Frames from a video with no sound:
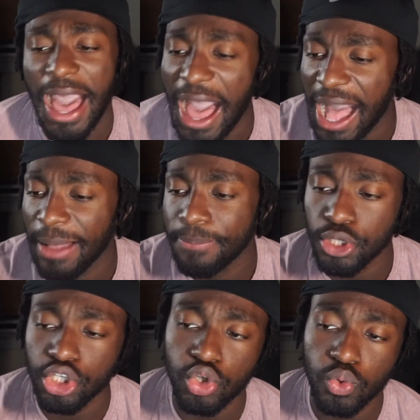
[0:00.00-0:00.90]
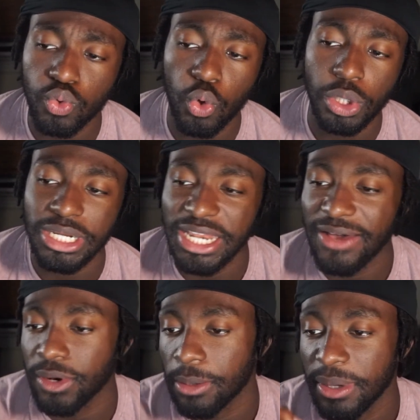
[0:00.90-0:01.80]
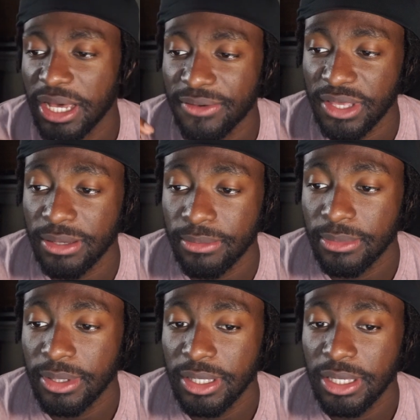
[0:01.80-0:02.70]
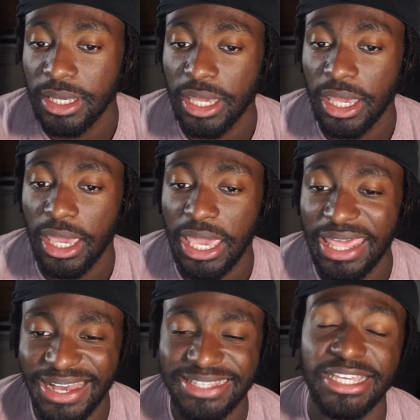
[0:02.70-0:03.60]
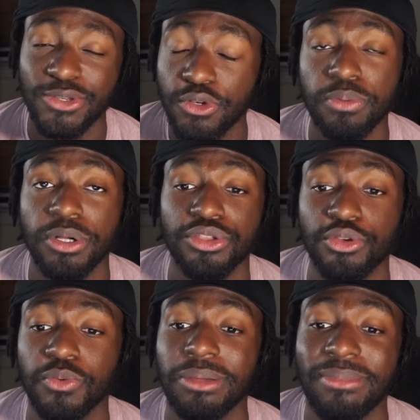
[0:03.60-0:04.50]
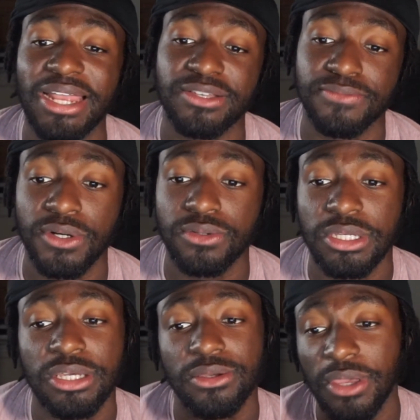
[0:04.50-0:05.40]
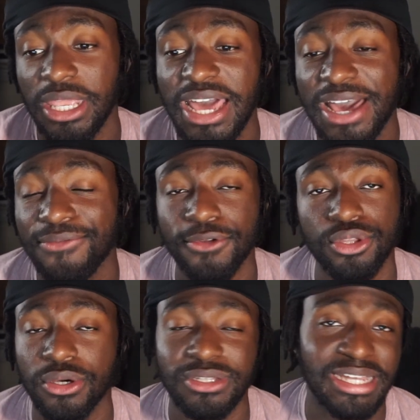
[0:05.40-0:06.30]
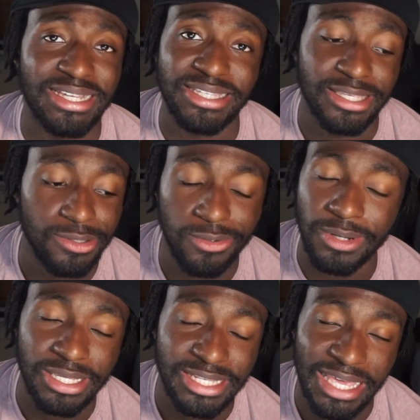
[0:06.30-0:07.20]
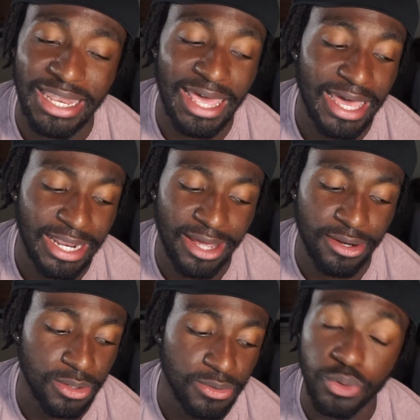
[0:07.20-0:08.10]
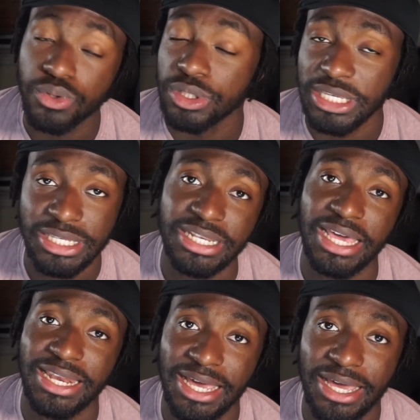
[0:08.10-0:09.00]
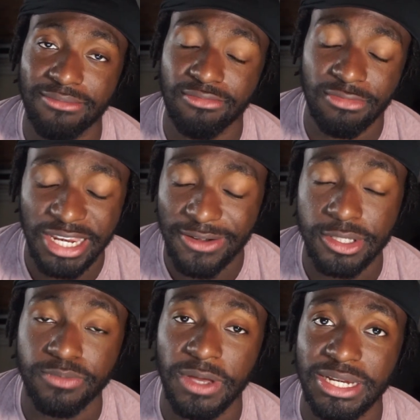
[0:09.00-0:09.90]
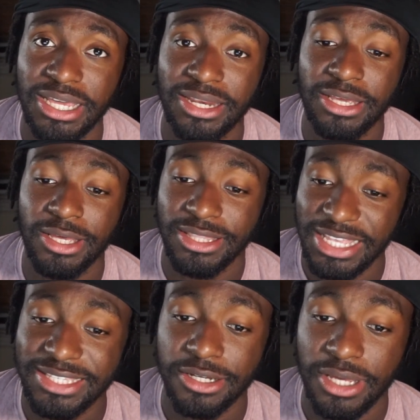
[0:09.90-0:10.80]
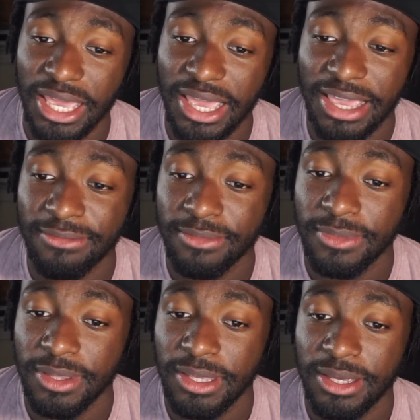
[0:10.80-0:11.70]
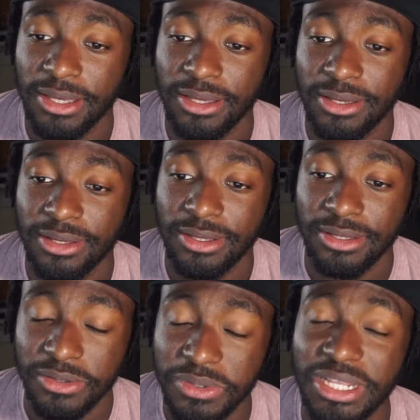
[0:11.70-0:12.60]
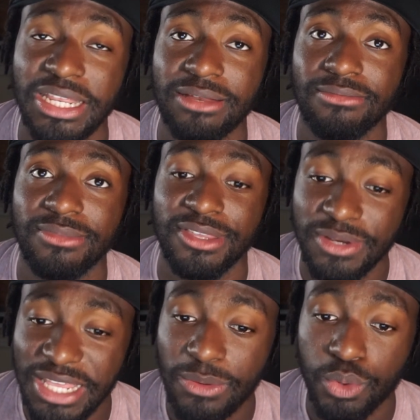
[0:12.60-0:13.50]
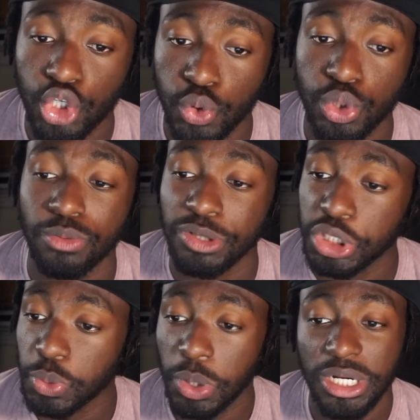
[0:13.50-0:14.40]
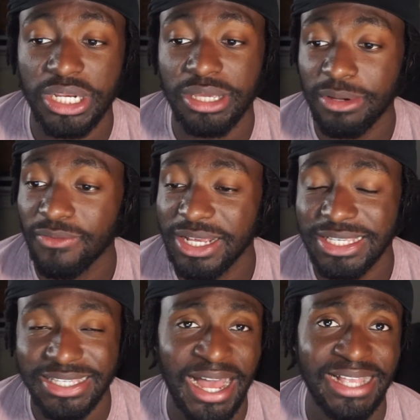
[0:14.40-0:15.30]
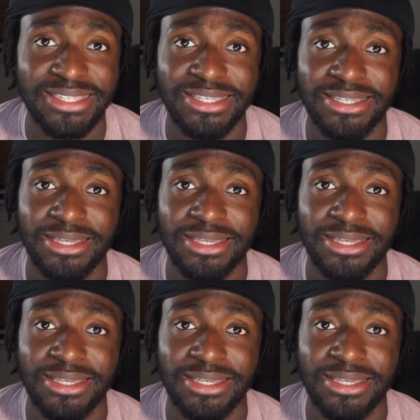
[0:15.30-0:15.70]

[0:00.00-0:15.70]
I put you on a level above him And I said, you pull it through when it matters most. You hit 9 free throws. Like I said, you're going to get to that line. I don't know. You just get to that line. And I respect that. That's your game. And you did it. You did what you do. But you weren't in your mid-range shots.